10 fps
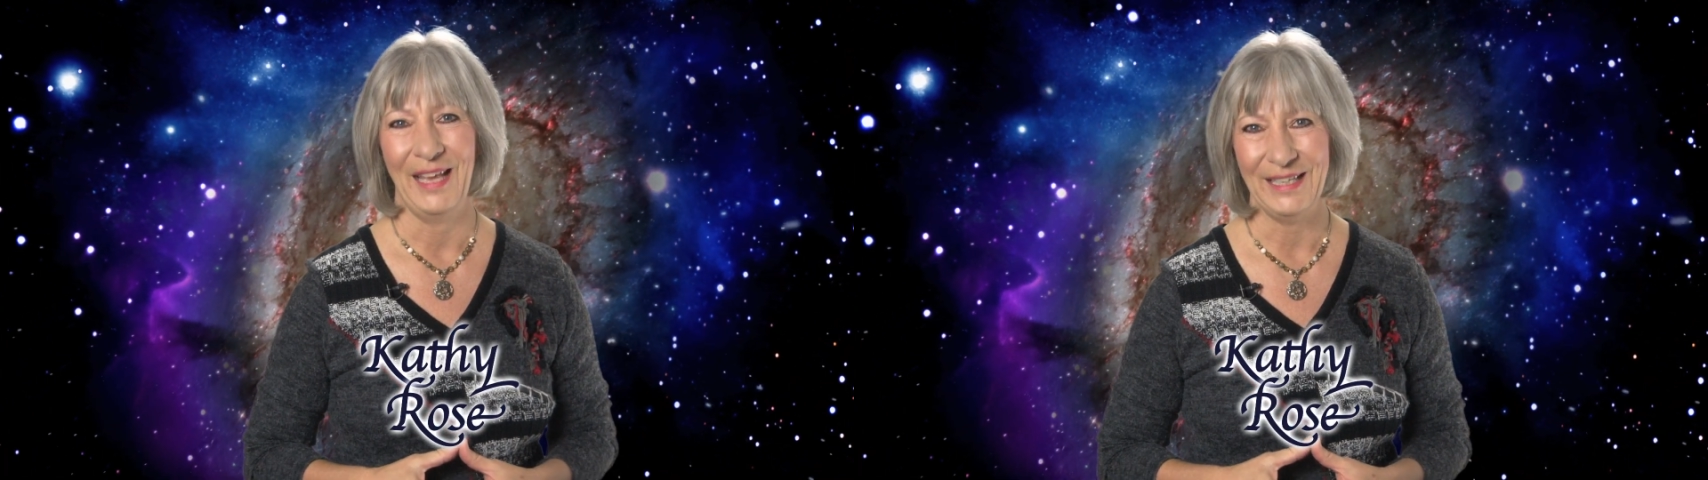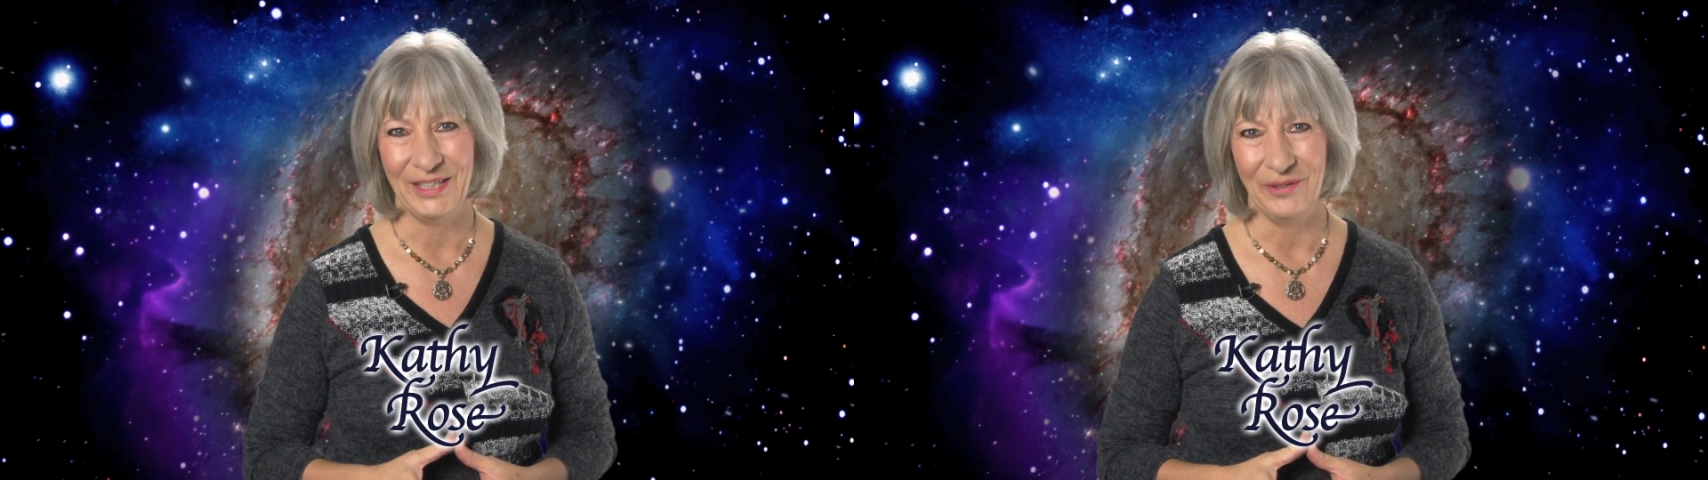
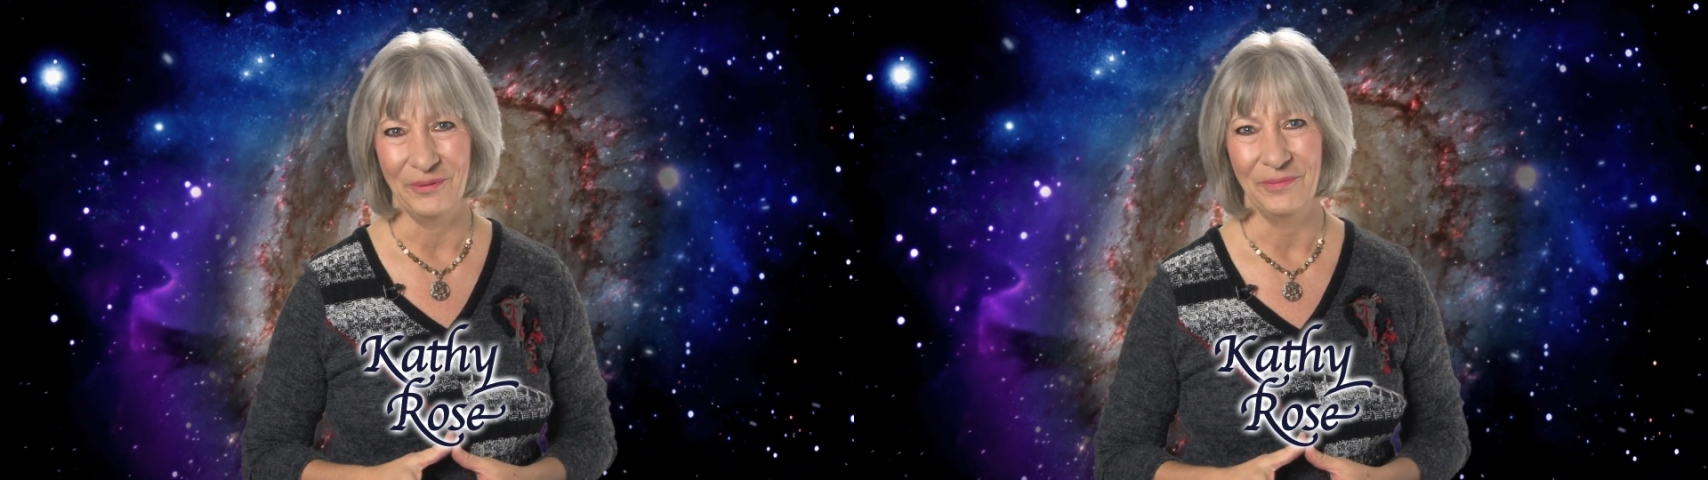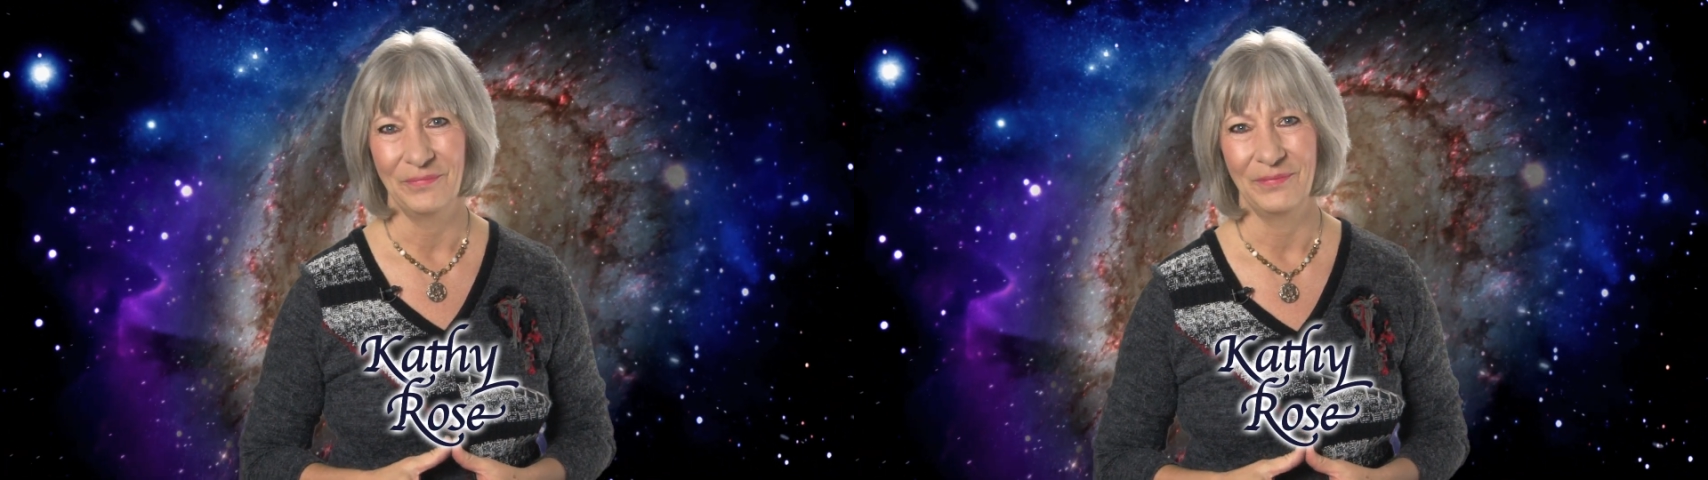Thank
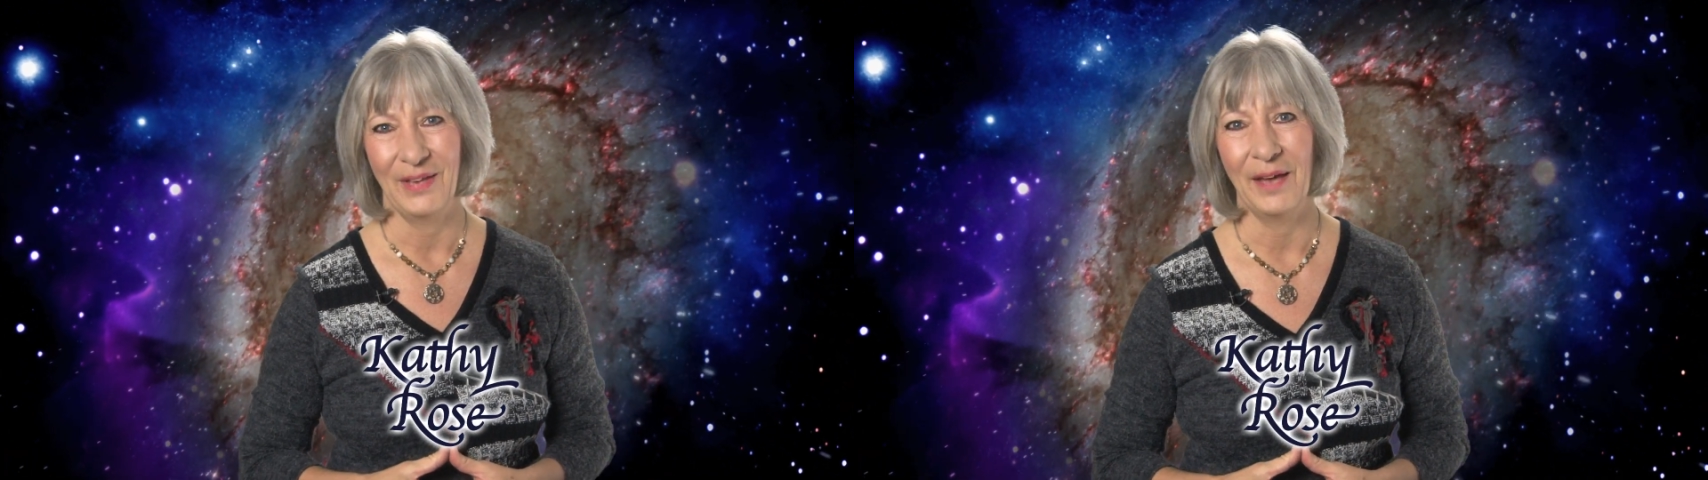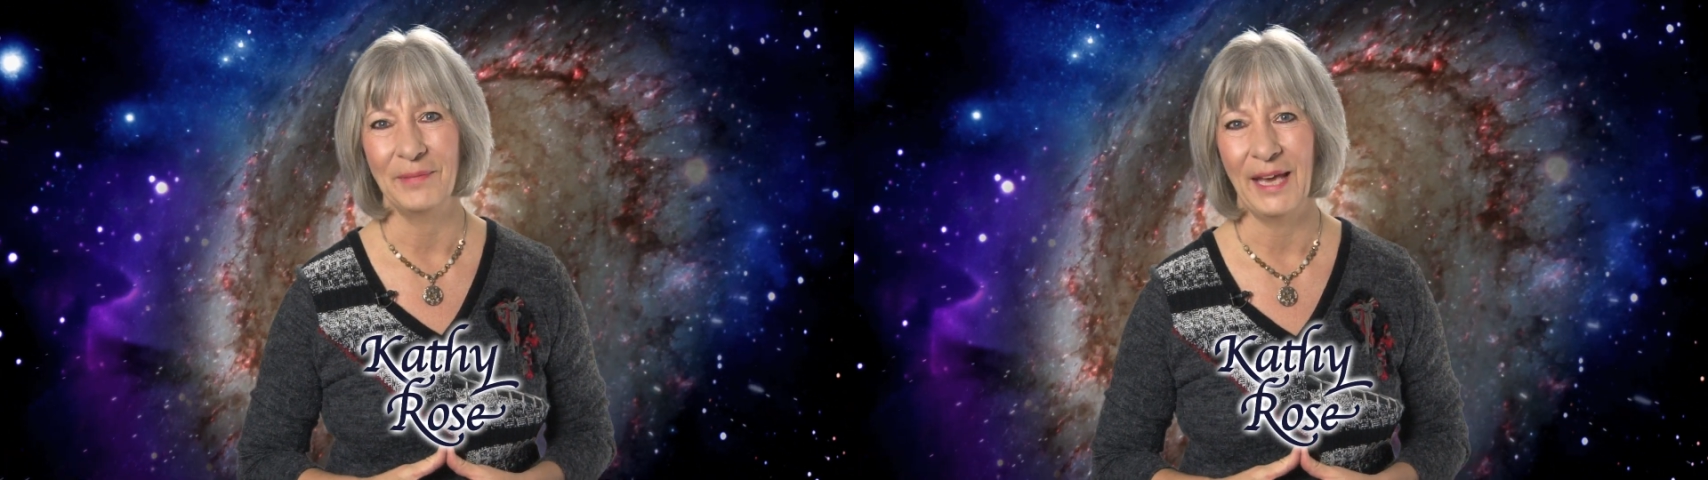you.
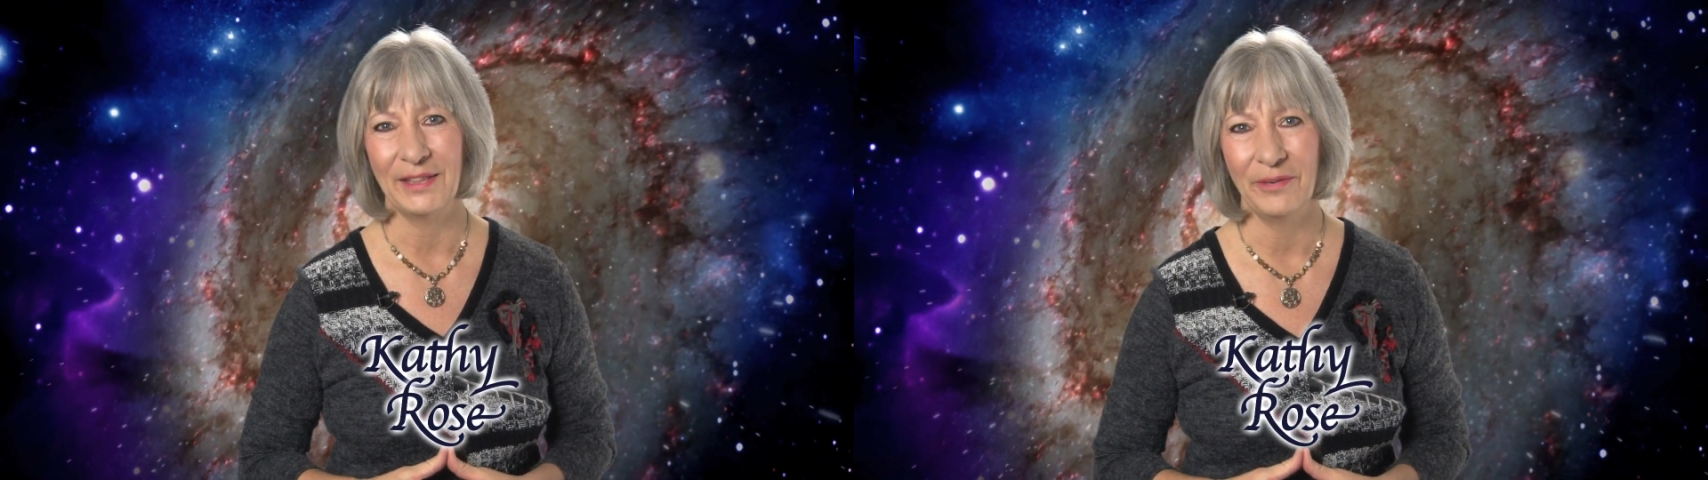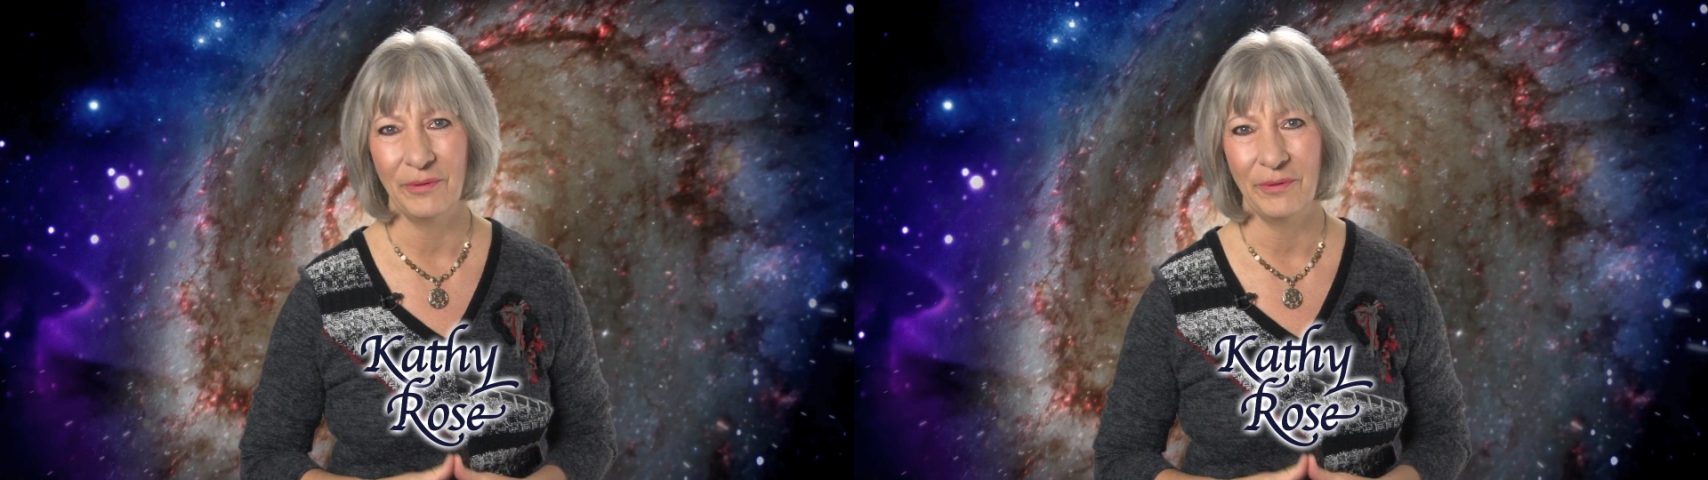I'm Kathy